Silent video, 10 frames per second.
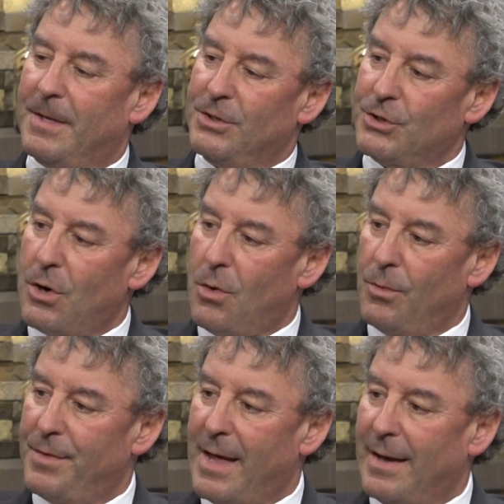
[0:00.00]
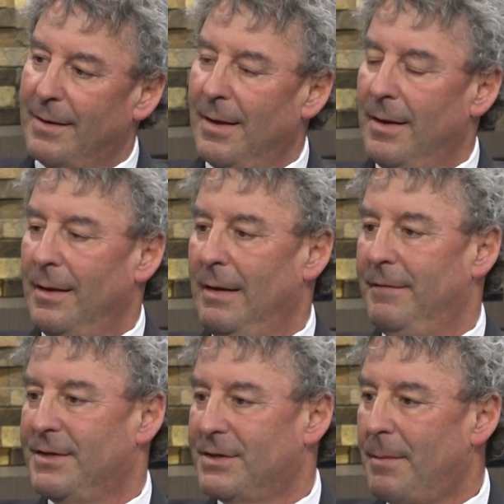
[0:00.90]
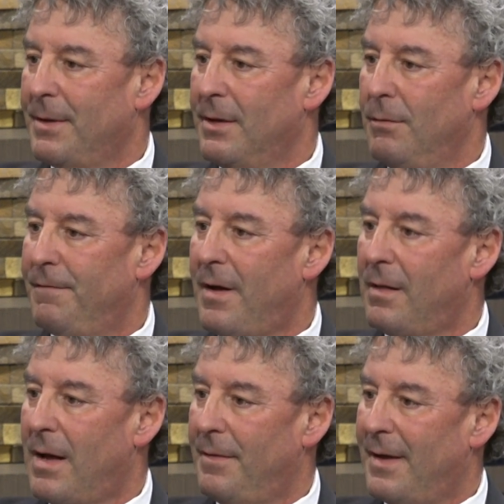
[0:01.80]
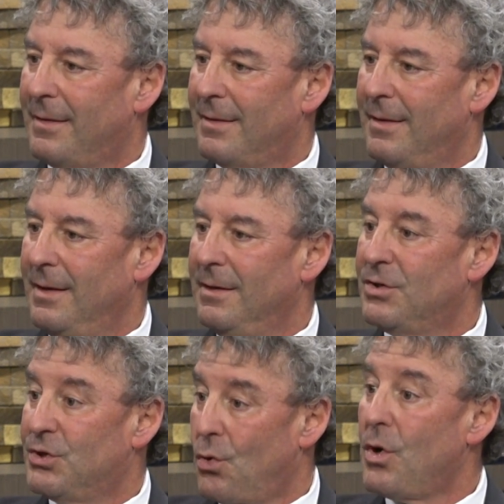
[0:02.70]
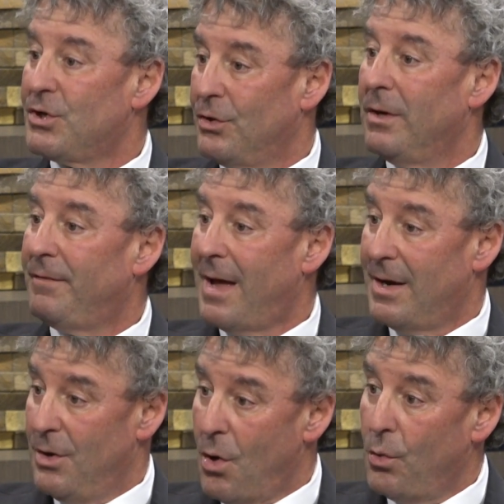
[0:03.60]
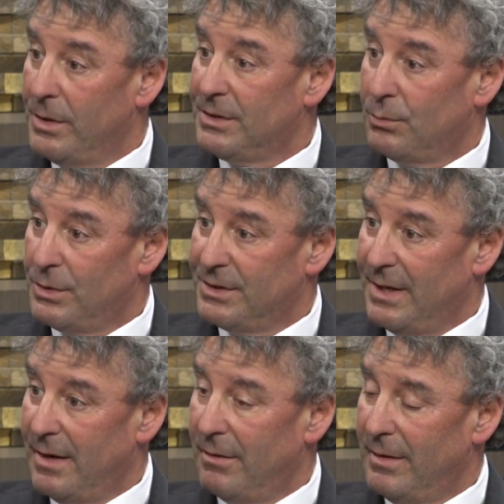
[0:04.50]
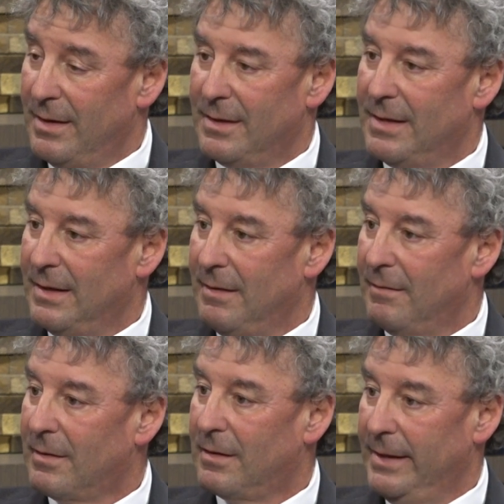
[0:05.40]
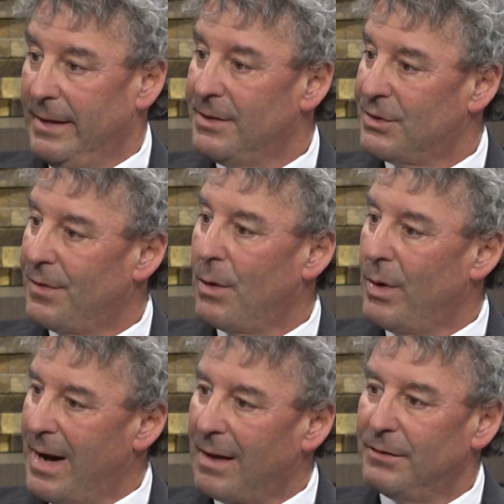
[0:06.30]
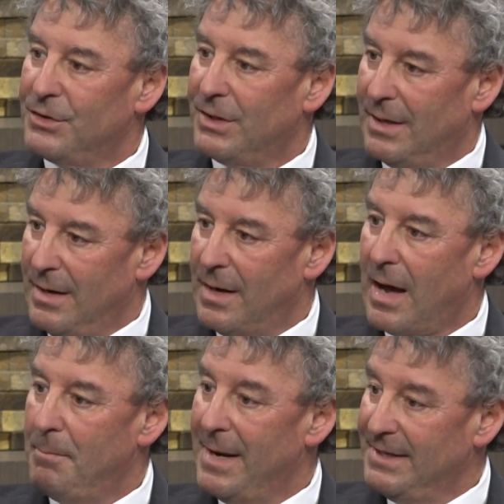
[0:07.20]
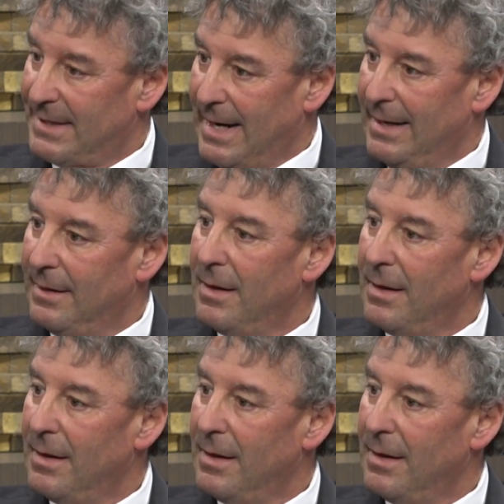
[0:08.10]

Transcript: show that if it's something you fell on that the store should have had notice was there and didn't clean it, so they were negligent in not maintaining